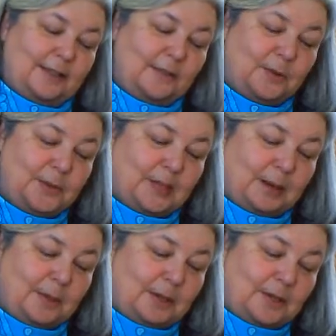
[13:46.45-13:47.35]
The first
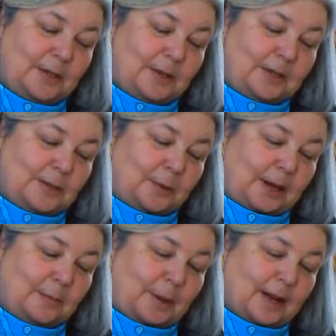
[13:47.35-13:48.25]
thing I'm going to do is
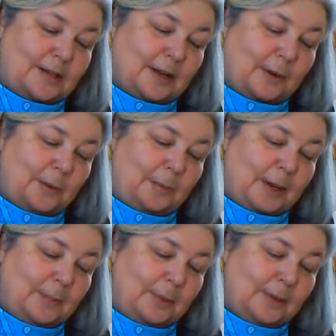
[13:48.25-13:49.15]
Grandpa's Home
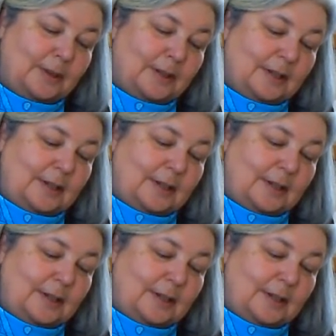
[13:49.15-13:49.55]
Pepper,